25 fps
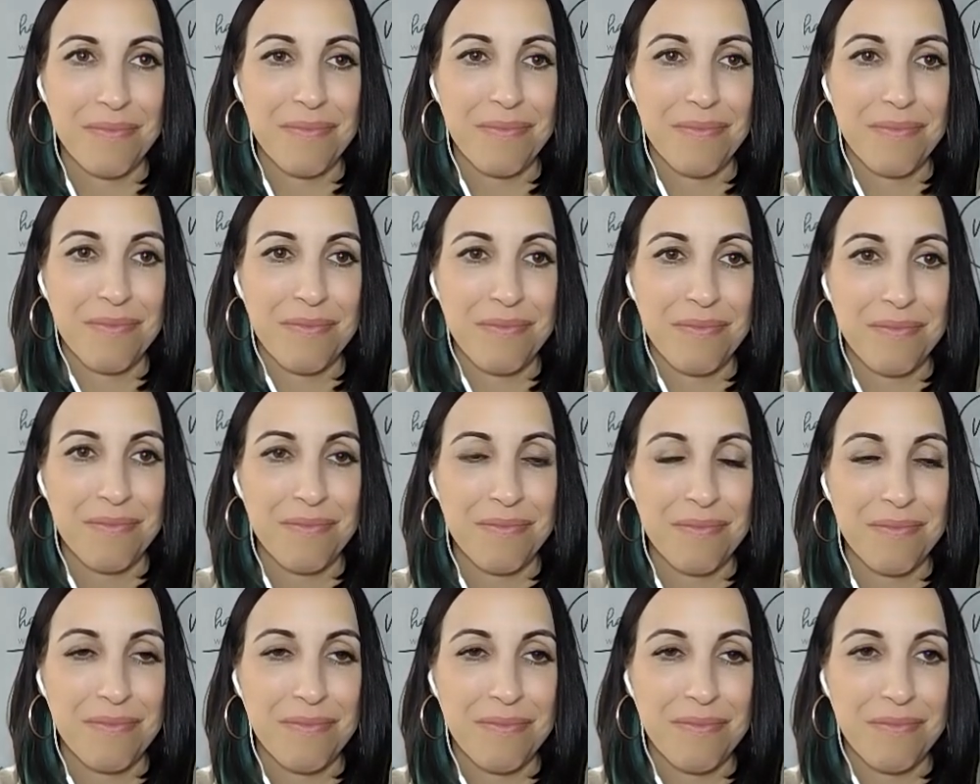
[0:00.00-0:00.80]

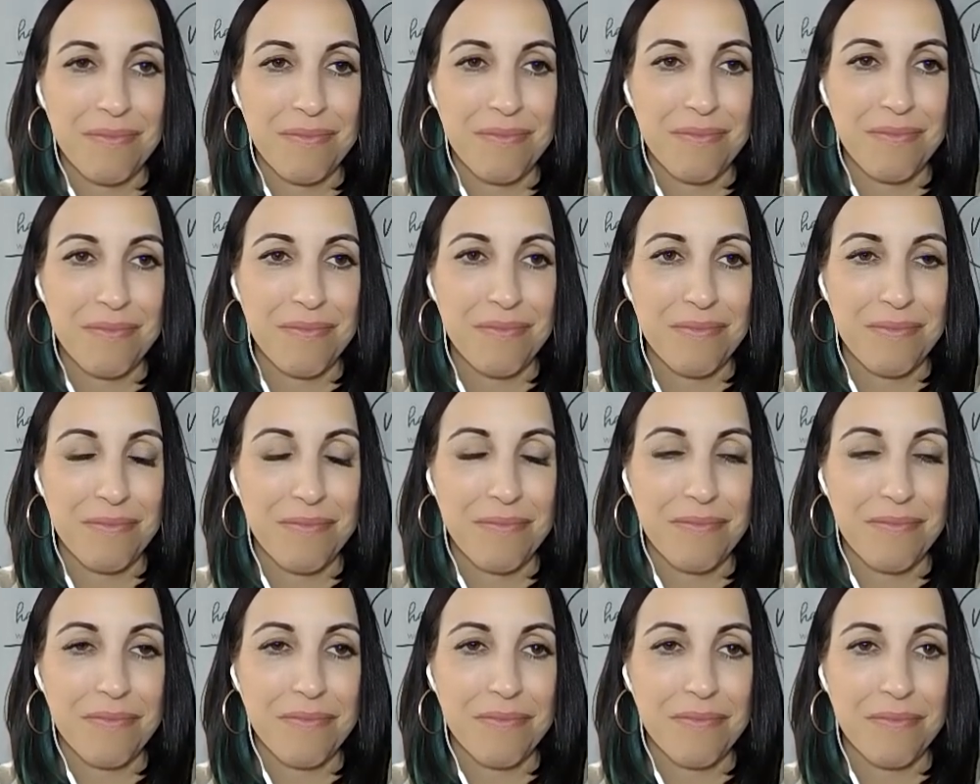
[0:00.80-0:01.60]

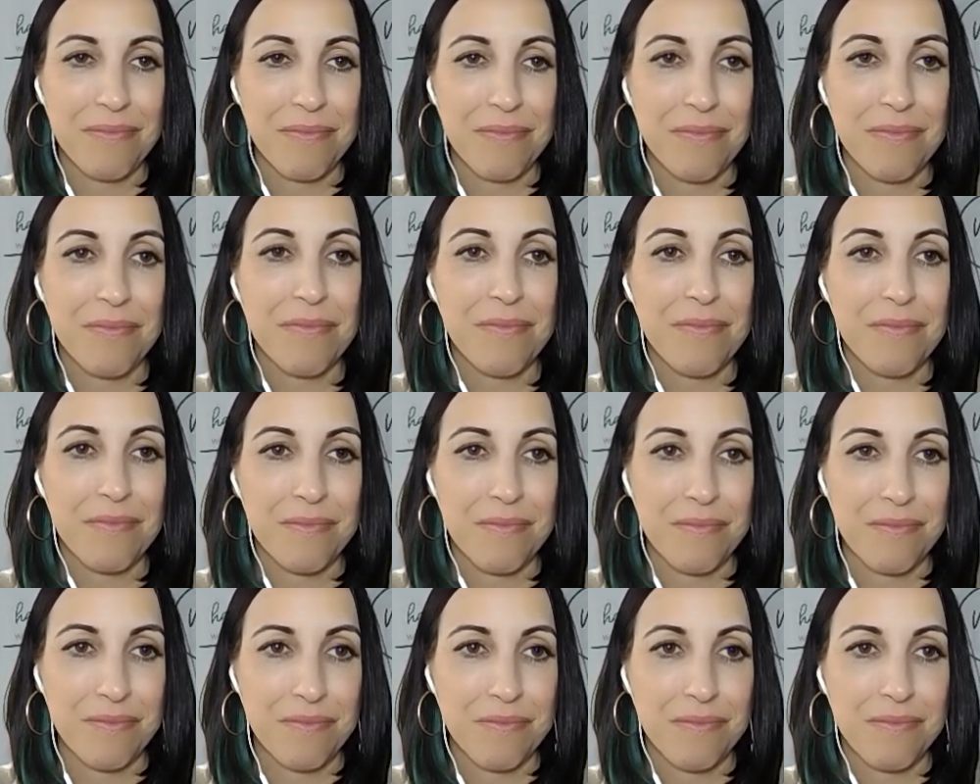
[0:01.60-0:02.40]

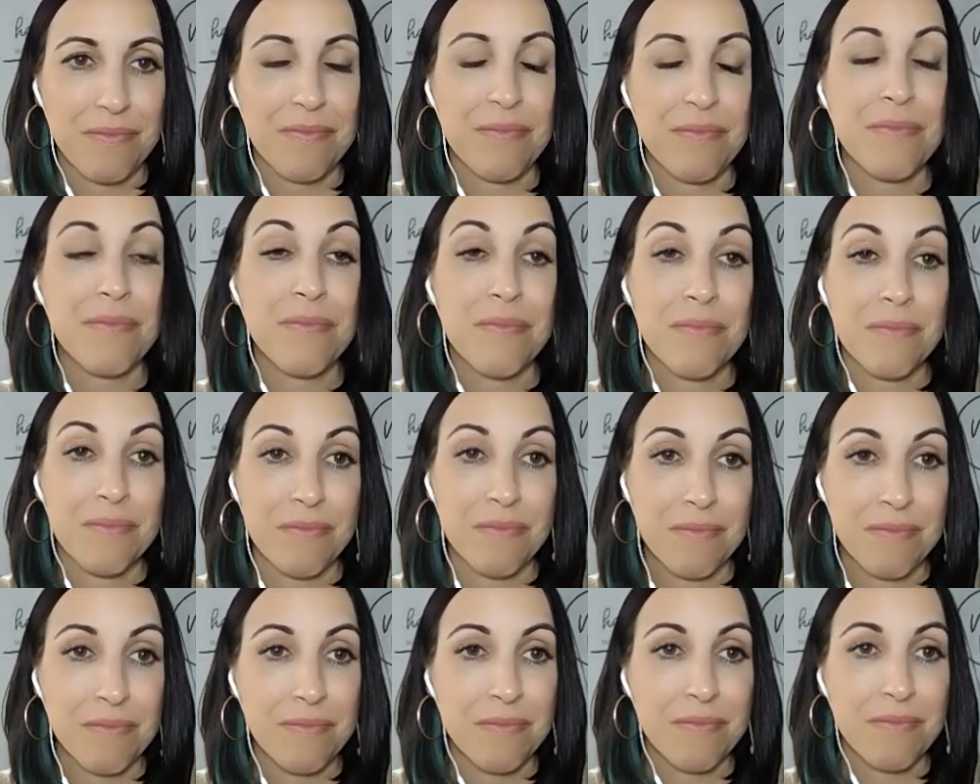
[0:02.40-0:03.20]

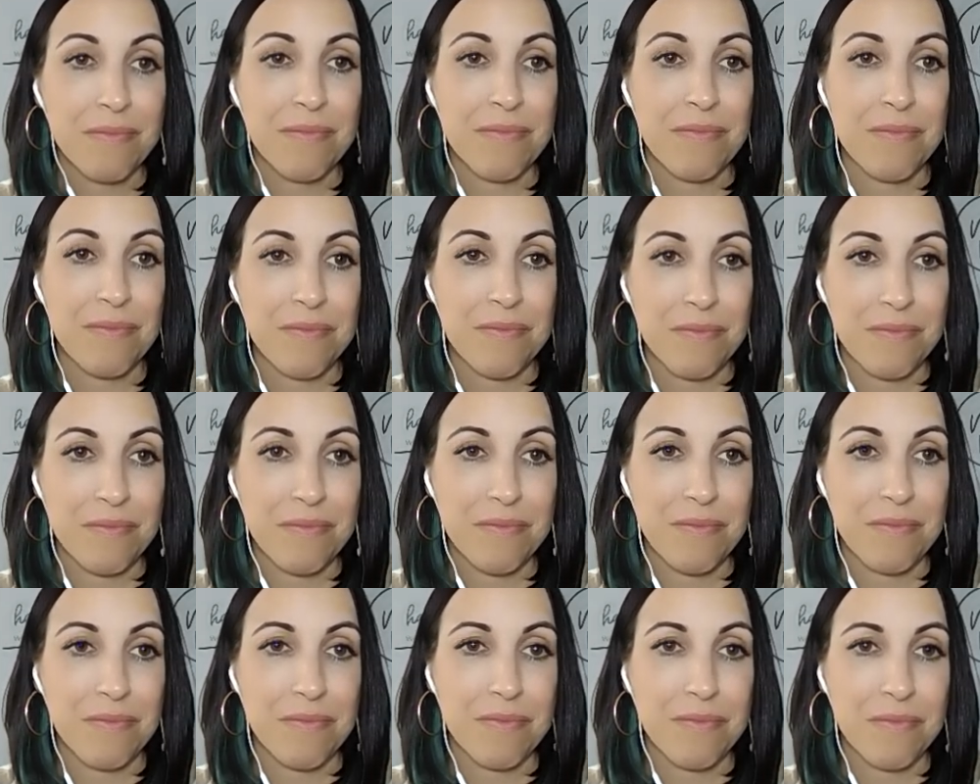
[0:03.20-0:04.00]

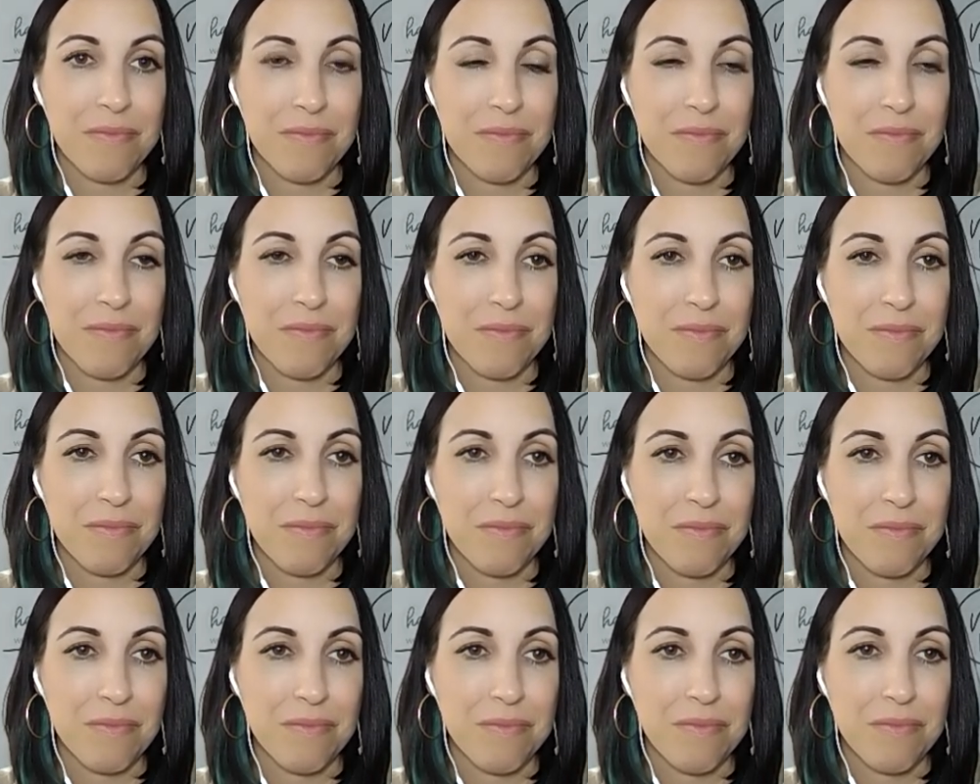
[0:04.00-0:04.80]

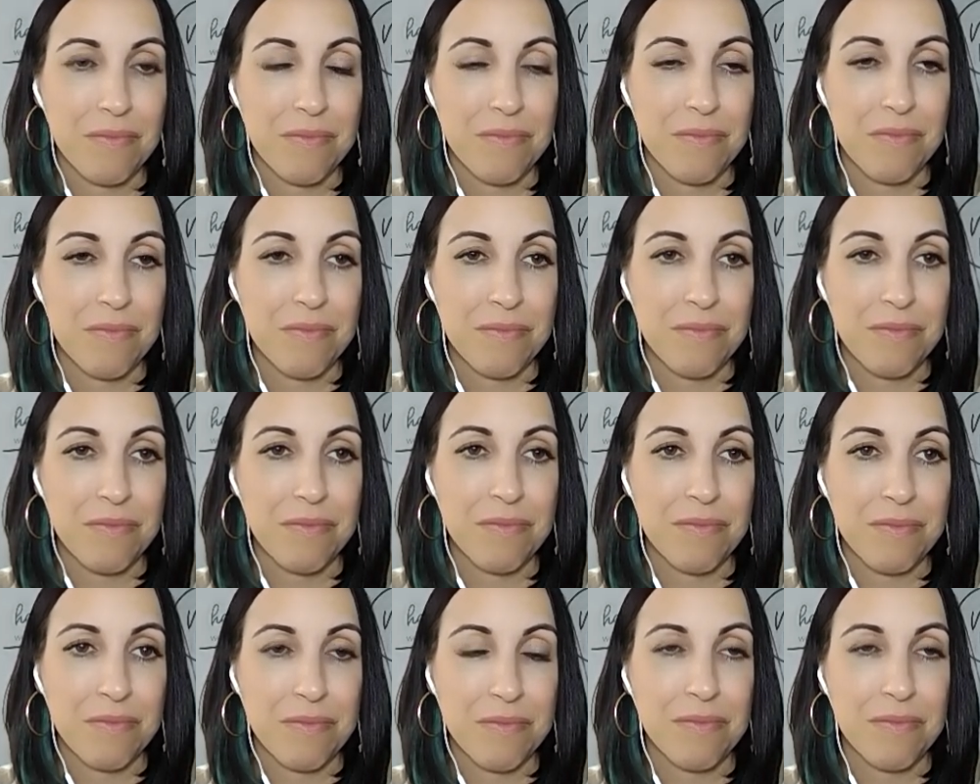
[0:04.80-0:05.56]
No words are spoken by the person on screen.